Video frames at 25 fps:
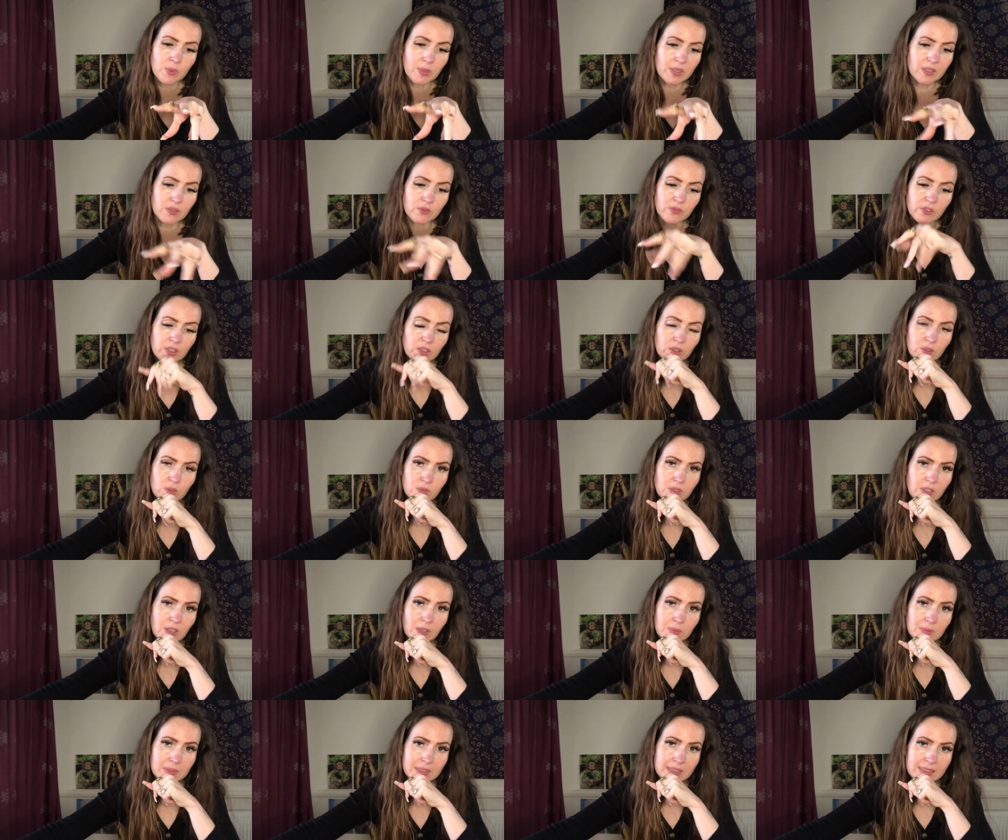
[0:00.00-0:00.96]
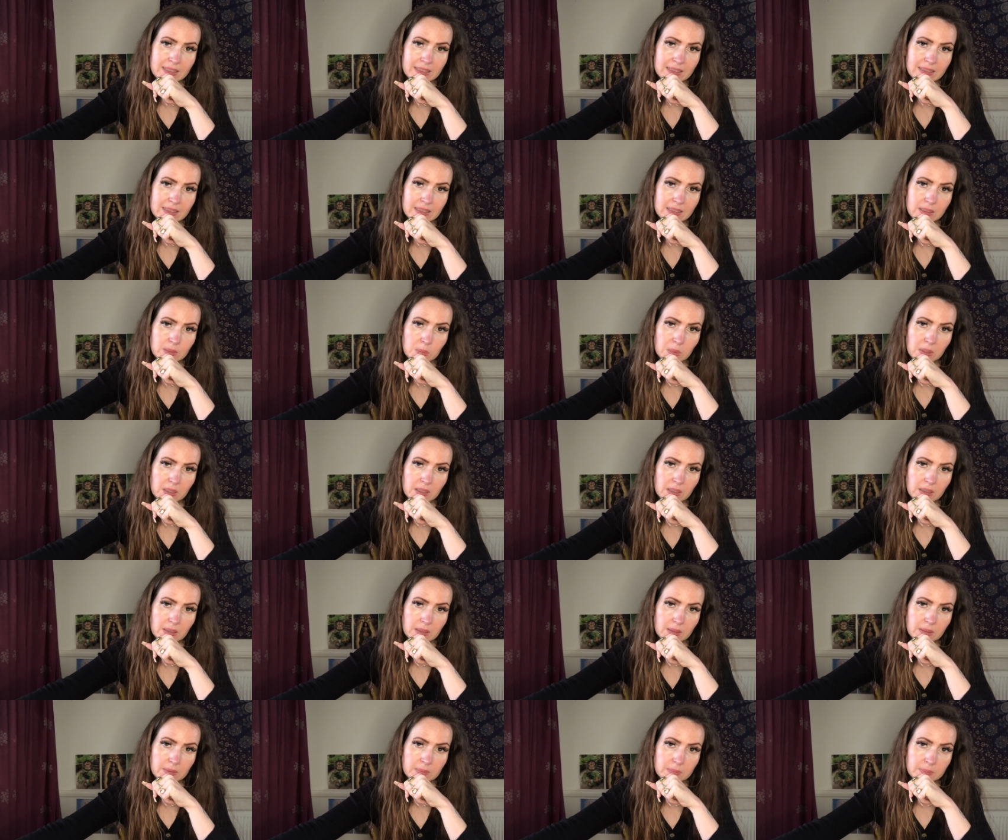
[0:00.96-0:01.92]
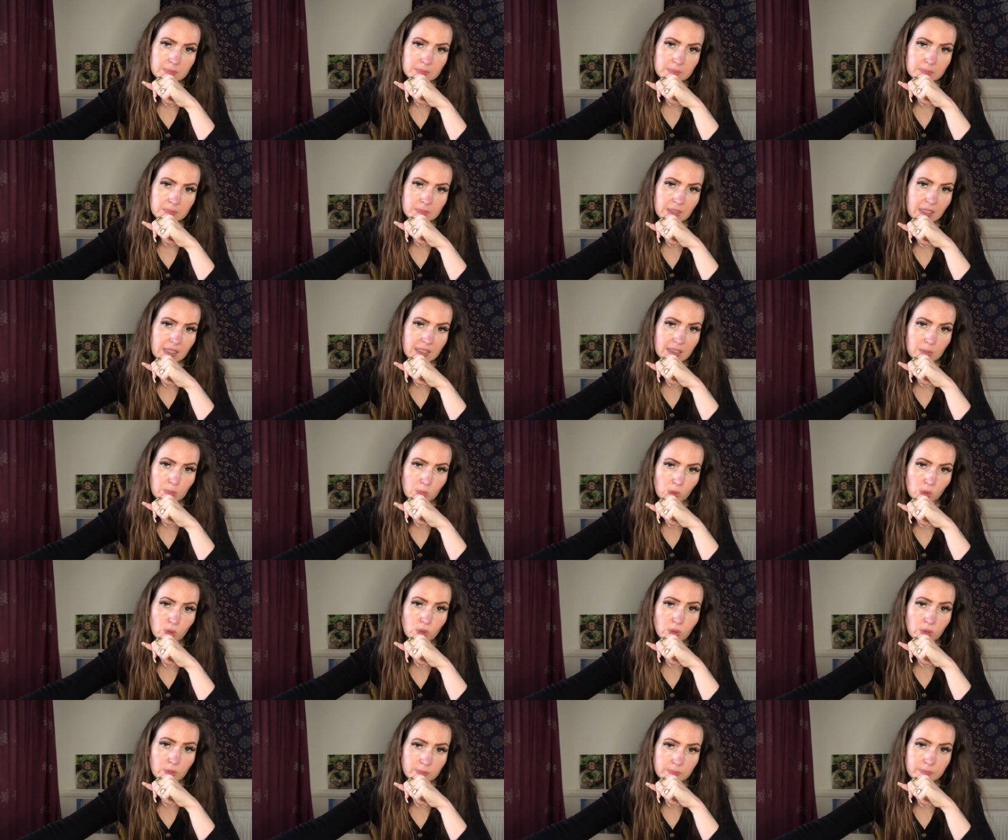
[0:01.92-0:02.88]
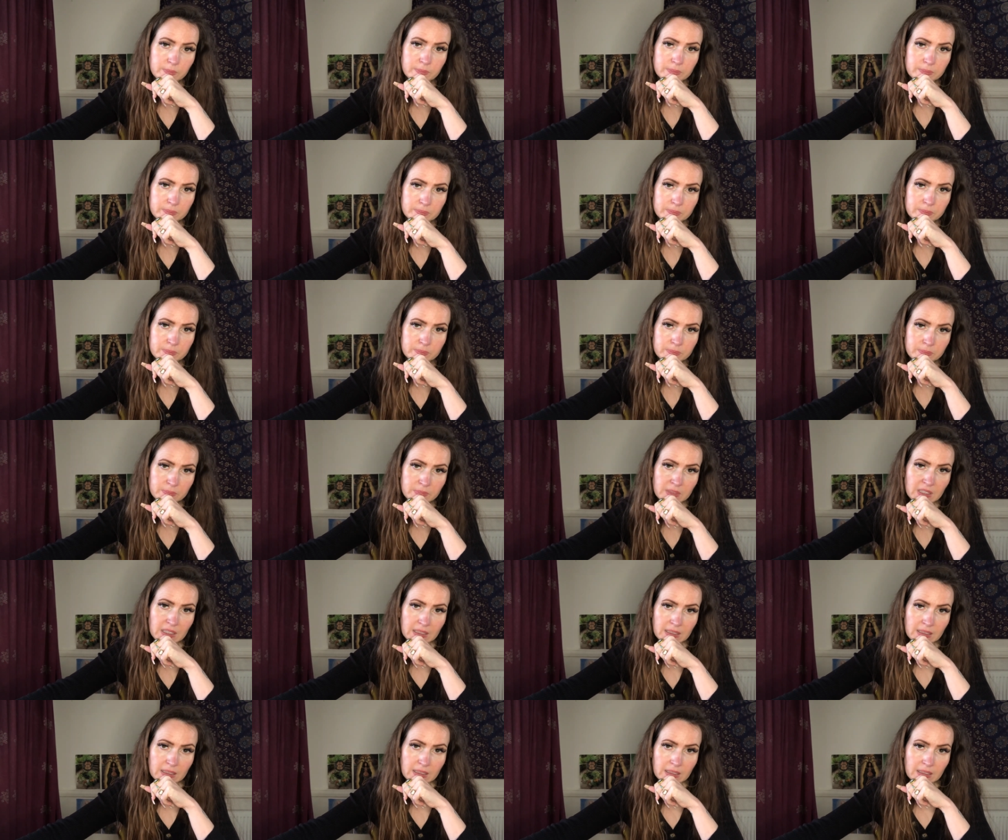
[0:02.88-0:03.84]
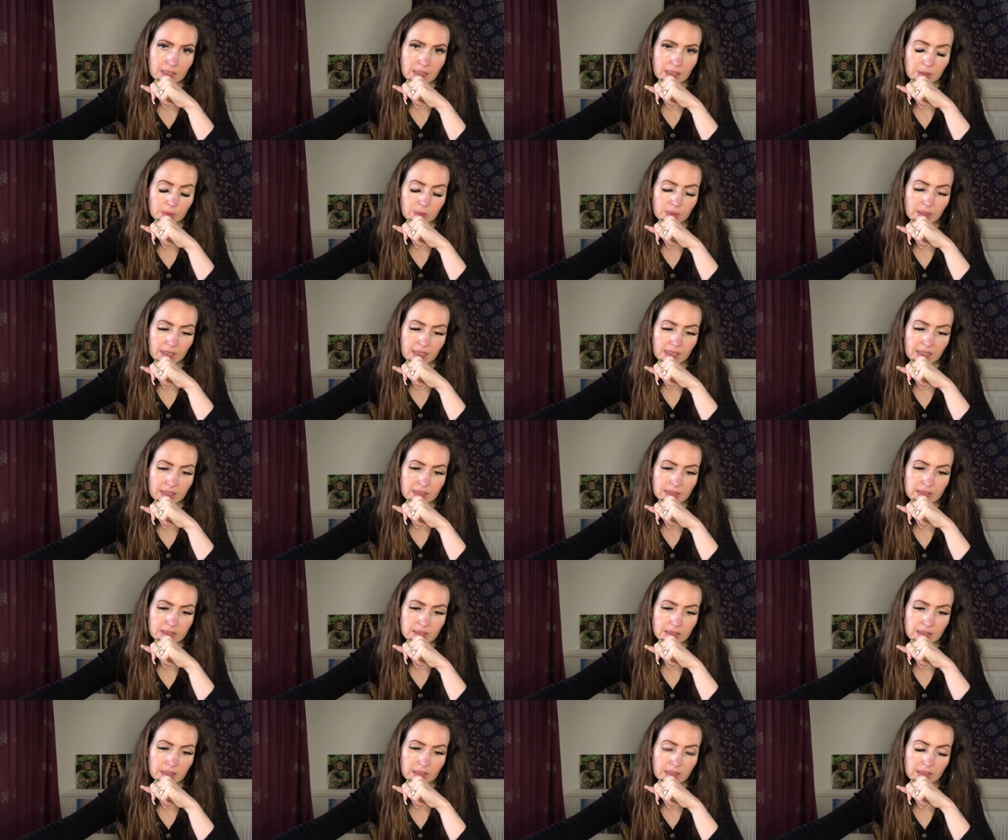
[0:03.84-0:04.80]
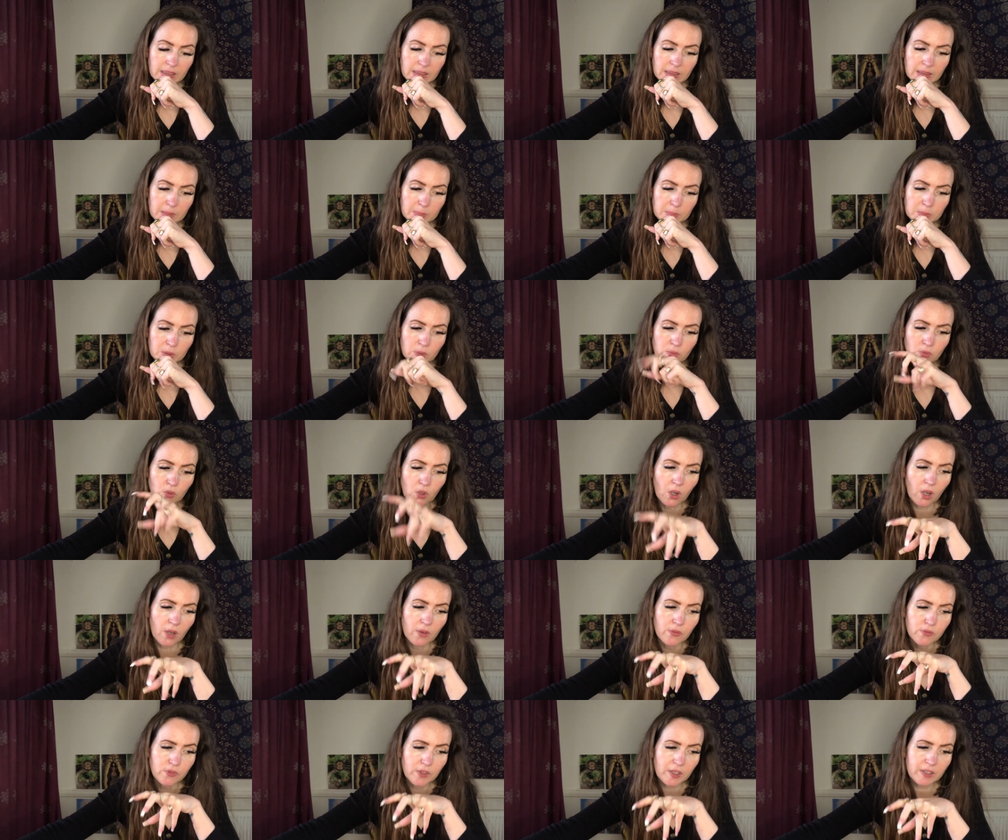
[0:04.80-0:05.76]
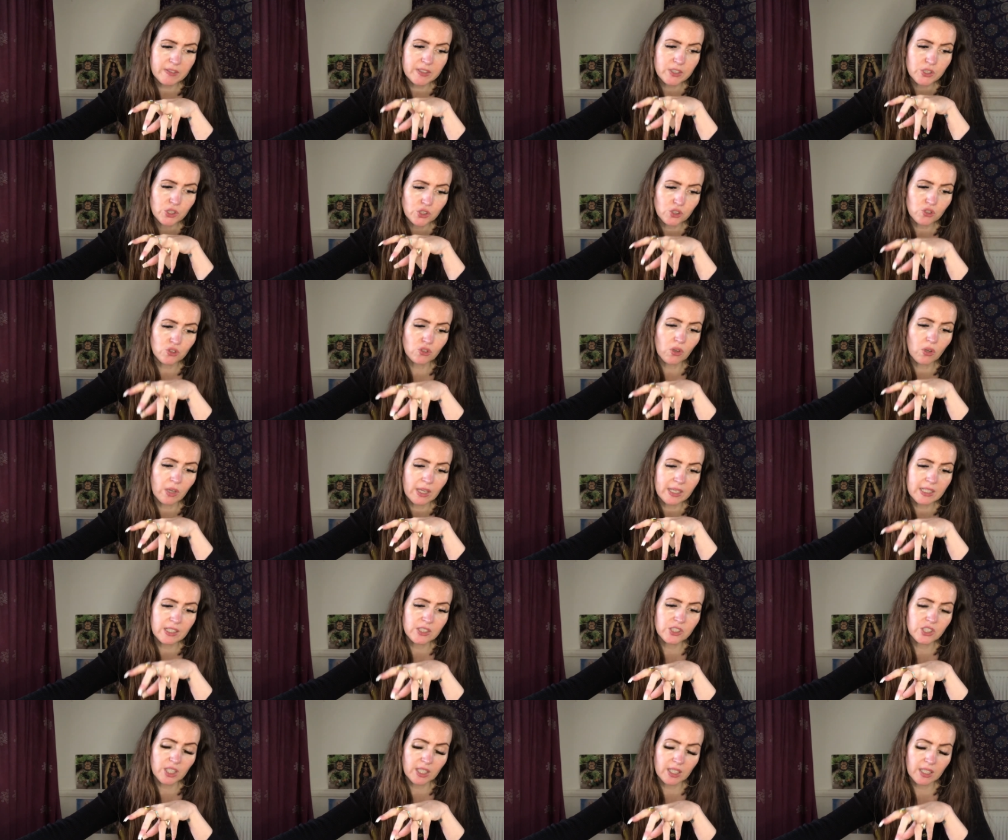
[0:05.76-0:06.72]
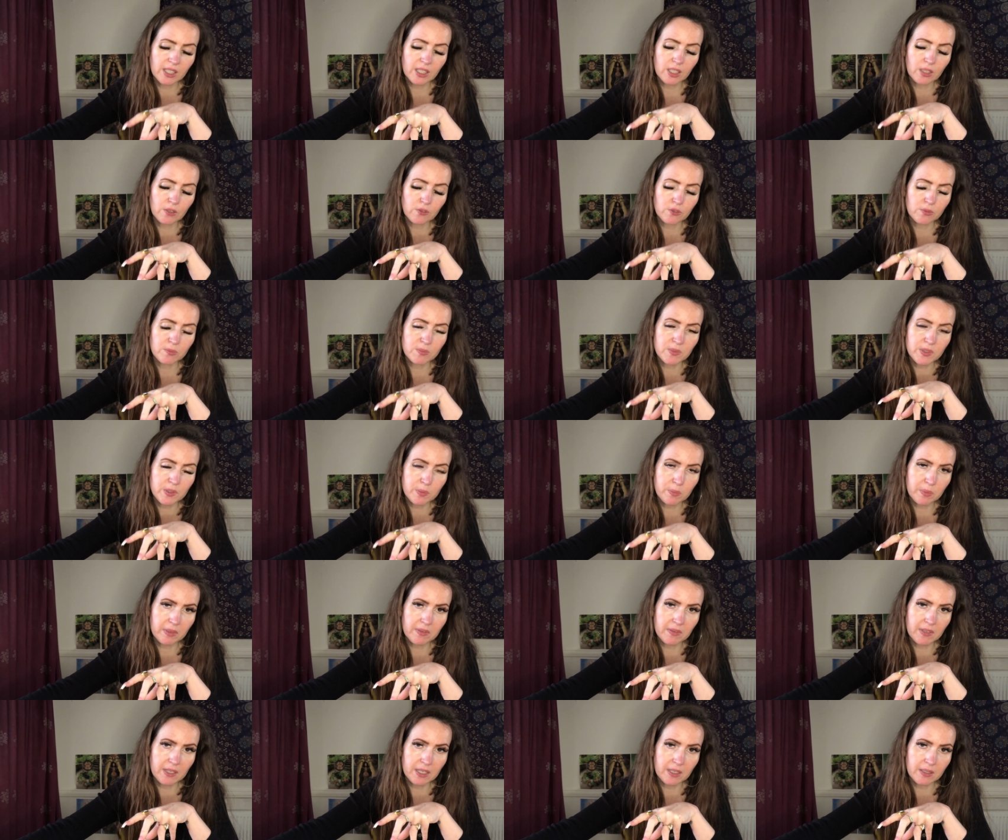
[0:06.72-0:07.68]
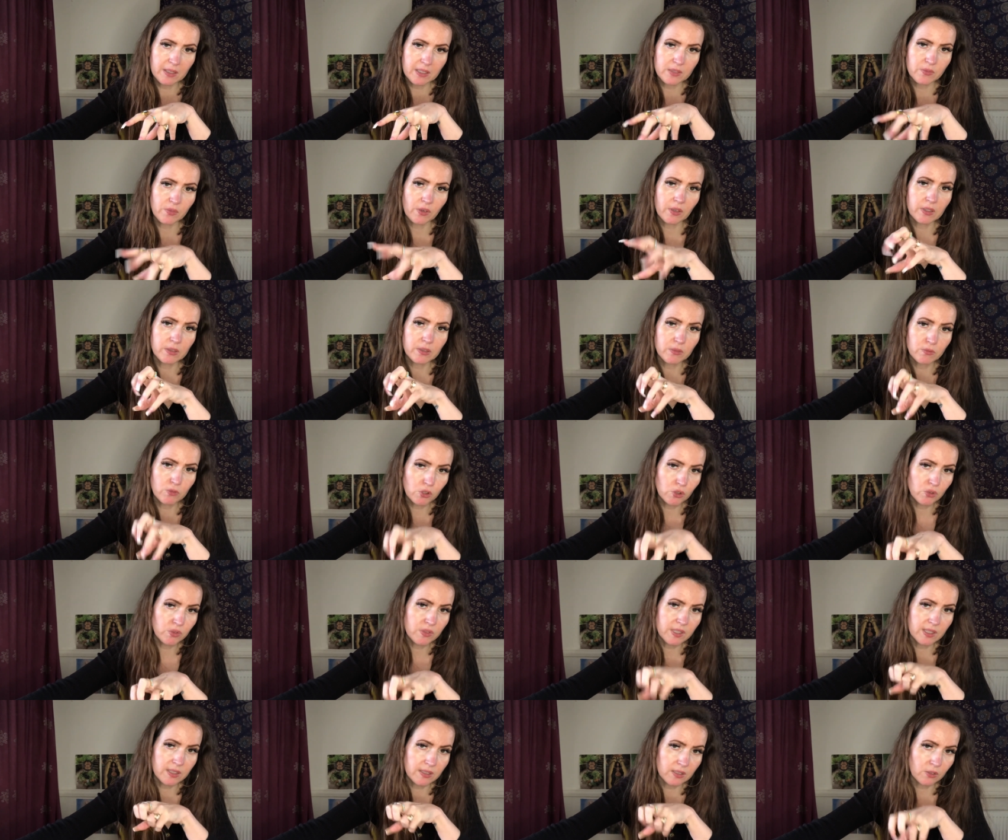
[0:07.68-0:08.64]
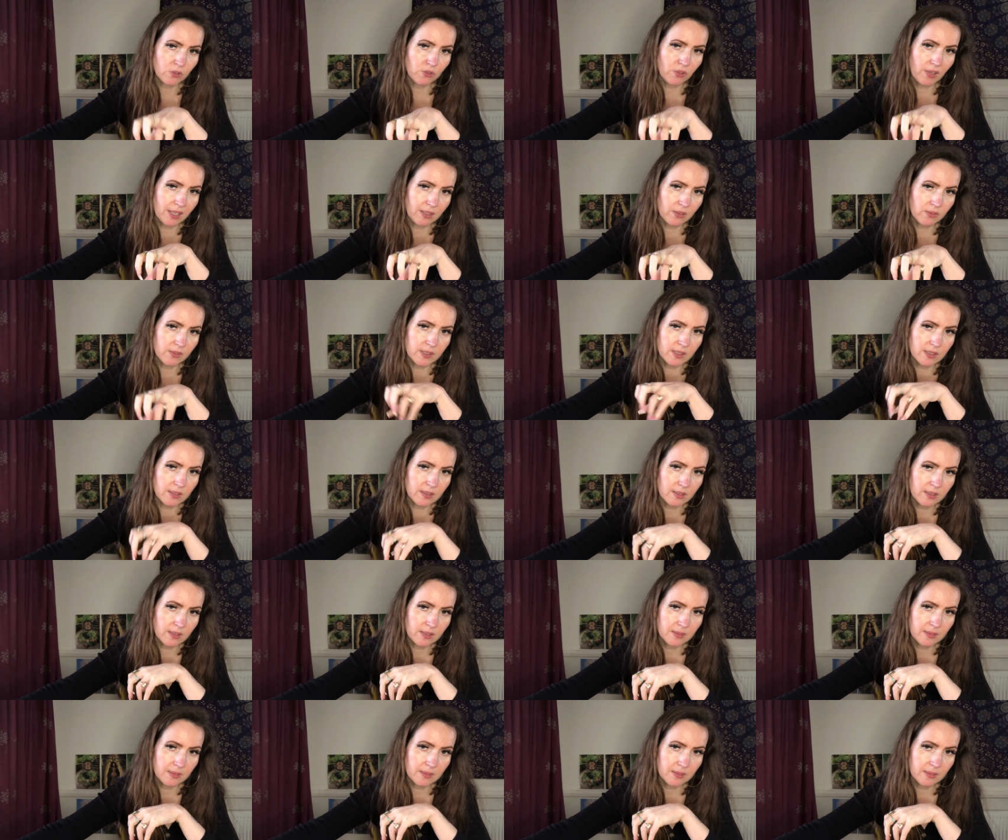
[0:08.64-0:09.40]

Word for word: anything you don't need this week anymore okay um, you've got a very strong energy here from spirit it's very rooted and grounded